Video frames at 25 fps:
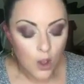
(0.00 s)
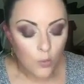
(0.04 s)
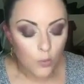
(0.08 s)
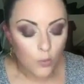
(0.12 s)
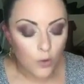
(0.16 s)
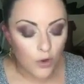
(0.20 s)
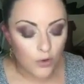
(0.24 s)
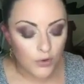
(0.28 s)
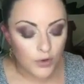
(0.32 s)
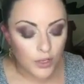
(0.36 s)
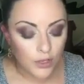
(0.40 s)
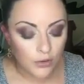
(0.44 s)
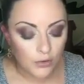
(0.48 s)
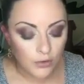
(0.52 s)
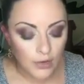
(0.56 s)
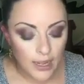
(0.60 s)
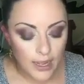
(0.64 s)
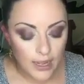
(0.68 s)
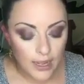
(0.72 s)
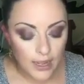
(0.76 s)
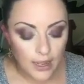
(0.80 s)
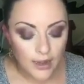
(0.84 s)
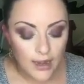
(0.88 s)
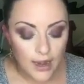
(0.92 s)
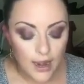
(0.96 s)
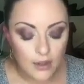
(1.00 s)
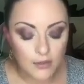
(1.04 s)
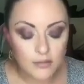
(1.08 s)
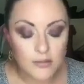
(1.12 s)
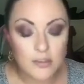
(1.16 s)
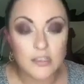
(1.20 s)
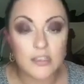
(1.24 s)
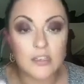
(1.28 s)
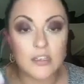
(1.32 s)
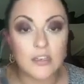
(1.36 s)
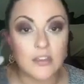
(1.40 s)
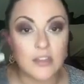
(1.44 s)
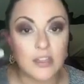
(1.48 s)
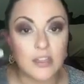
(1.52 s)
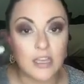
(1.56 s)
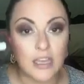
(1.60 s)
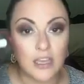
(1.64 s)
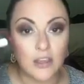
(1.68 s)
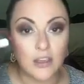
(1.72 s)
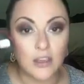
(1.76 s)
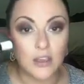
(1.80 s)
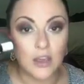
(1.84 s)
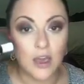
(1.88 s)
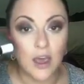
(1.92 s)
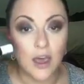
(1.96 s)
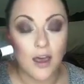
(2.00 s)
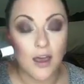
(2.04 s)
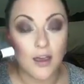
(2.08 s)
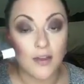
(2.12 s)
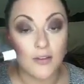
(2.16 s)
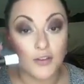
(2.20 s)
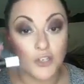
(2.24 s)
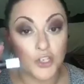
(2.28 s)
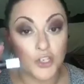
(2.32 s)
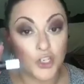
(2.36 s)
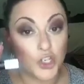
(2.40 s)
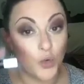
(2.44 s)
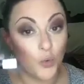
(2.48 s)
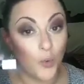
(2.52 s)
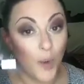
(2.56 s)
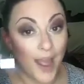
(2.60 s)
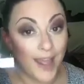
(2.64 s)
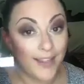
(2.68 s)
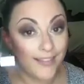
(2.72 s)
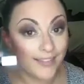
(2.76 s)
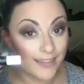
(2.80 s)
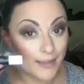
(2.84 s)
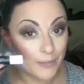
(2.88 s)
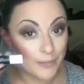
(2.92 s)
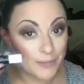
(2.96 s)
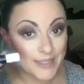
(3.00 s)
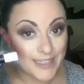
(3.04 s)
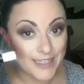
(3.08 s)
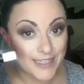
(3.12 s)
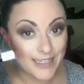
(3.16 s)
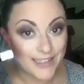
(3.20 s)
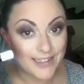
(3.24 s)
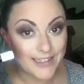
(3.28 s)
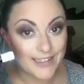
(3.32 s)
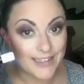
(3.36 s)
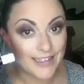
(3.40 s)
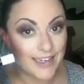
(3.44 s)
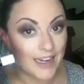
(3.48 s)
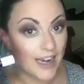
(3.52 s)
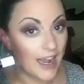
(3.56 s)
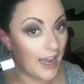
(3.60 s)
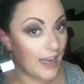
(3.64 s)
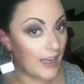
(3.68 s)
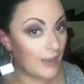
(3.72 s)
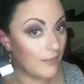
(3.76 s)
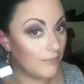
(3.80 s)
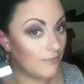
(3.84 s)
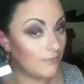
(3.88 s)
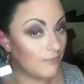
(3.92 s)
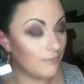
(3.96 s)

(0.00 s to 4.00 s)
Well, Unique announced the duet lipsticks today.